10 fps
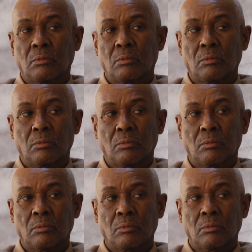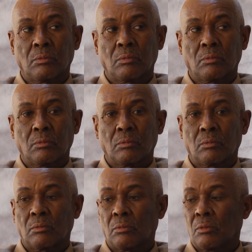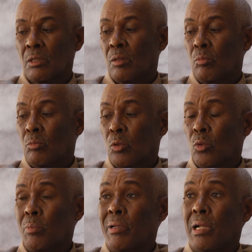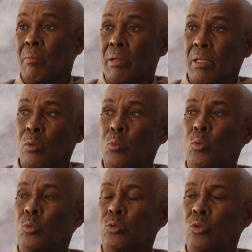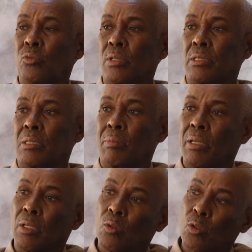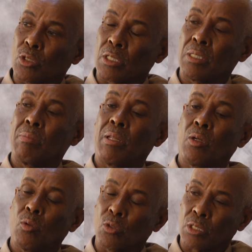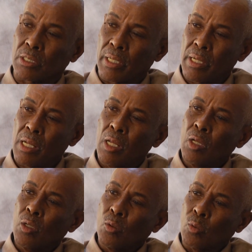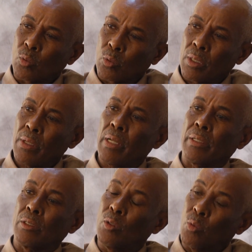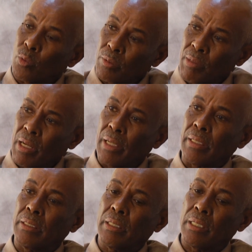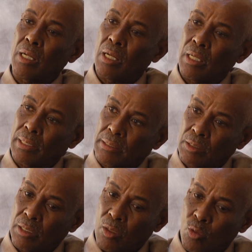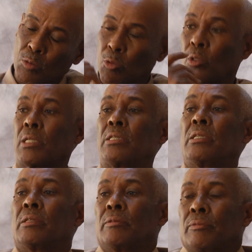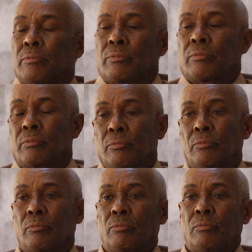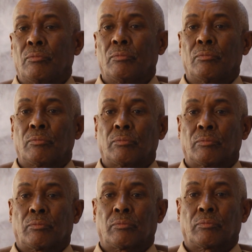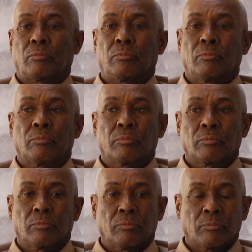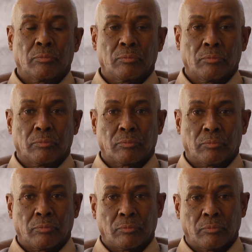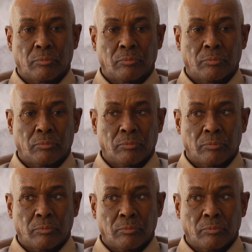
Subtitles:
kinds of orders. One is at the time of war, and the other one is at the time of peace. And always he shares his commands with the people who are working under him, and they will share with the battalion and then the company, and it goes down that way.